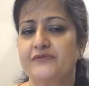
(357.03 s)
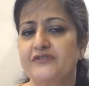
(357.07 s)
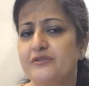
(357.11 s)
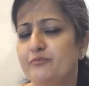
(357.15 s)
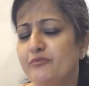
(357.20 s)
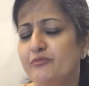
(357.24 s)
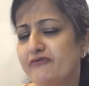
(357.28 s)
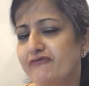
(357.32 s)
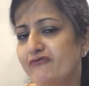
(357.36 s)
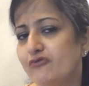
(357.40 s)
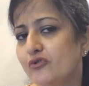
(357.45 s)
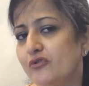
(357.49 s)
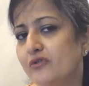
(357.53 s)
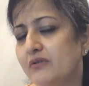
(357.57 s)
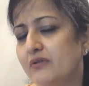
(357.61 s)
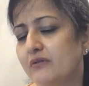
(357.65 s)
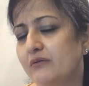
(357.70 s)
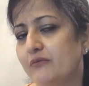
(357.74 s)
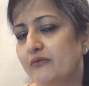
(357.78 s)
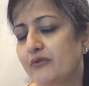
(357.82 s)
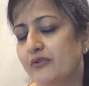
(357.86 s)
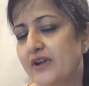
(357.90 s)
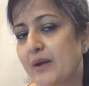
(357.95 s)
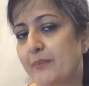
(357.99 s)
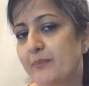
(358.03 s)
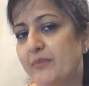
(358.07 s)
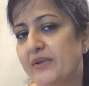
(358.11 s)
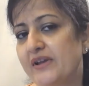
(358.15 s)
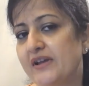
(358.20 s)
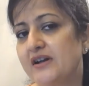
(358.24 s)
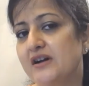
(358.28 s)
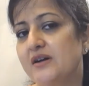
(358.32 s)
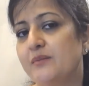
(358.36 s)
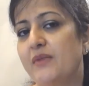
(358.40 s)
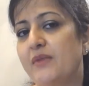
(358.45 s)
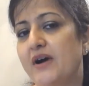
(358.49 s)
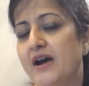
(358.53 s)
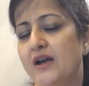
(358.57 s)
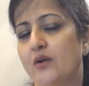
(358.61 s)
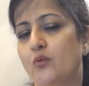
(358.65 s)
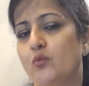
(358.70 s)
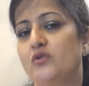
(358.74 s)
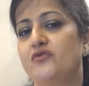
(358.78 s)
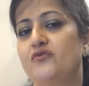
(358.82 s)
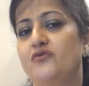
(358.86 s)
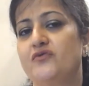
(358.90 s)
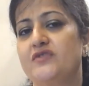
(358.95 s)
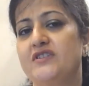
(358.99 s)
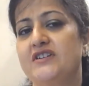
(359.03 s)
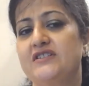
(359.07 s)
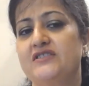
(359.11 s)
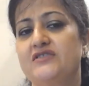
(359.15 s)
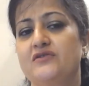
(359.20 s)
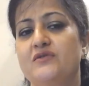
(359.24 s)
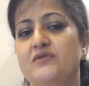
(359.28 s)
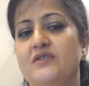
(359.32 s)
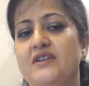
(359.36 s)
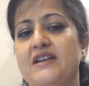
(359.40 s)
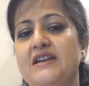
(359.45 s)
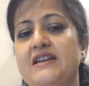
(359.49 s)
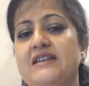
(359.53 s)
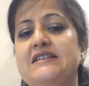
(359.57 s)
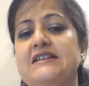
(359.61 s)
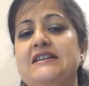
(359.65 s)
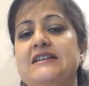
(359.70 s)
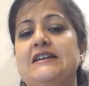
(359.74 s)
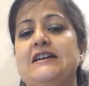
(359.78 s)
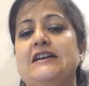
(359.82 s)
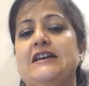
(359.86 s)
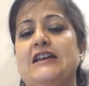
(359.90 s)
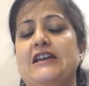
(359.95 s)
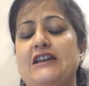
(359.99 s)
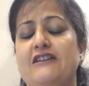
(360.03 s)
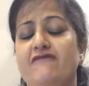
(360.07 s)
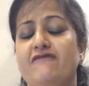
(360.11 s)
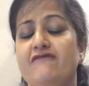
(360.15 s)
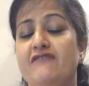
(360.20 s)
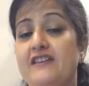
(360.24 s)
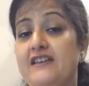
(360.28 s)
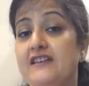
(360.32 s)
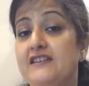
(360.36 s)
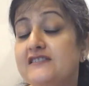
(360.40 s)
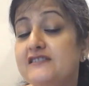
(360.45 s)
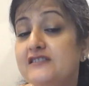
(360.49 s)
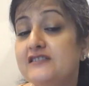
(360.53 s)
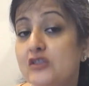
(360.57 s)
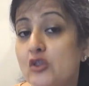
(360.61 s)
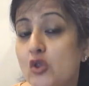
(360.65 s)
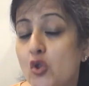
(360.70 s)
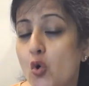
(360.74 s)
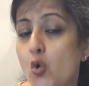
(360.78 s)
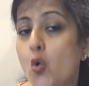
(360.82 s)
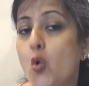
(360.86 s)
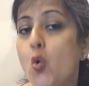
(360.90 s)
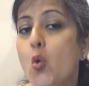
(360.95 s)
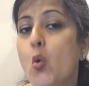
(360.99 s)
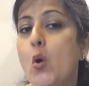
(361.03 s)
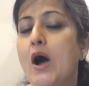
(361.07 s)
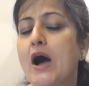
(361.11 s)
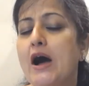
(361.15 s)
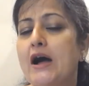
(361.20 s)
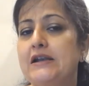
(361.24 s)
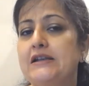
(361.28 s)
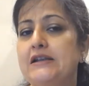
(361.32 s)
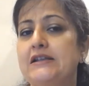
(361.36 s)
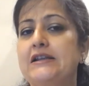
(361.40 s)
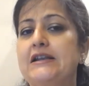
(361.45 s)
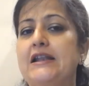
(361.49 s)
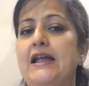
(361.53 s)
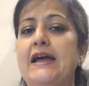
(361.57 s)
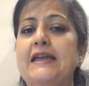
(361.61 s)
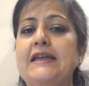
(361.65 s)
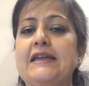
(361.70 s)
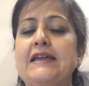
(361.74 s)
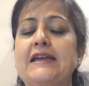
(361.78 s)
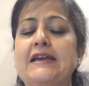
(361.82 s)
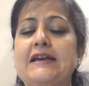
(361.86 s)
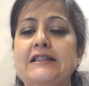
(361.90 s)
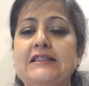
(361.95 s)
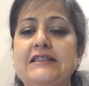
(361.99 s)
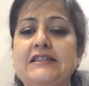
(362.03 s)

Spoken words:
So before wrapping up, I would reiterate, if there's no underlying health